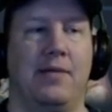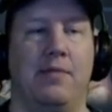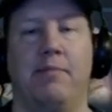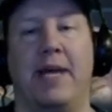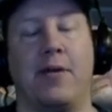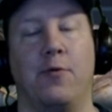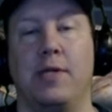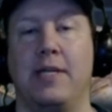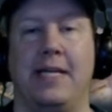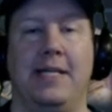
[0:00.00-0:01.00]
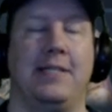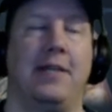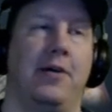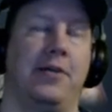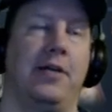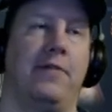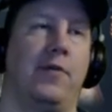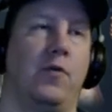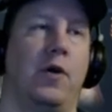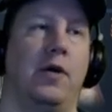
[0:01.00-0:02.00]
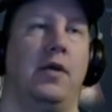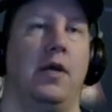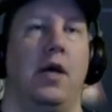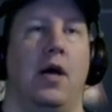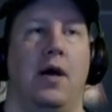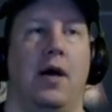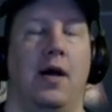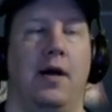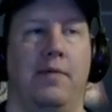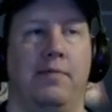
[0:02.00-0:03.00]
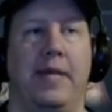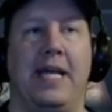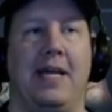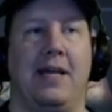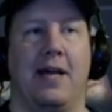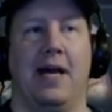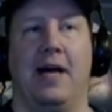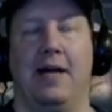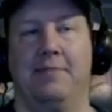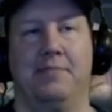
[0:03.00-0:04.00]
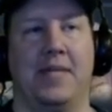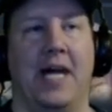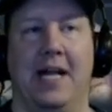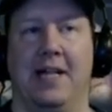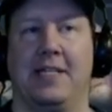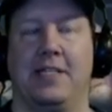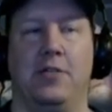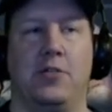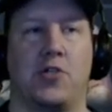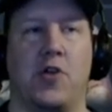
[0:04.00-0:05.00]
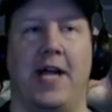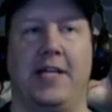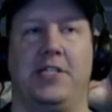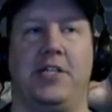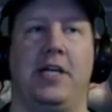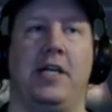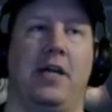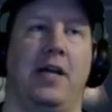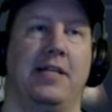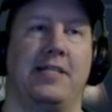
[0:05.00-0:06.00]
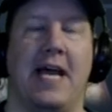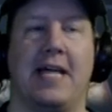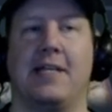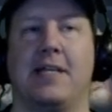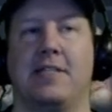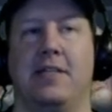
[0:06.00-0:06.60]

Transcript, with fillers: make it really easy on you if you want. Uh, me, I I like to use strategy and tactics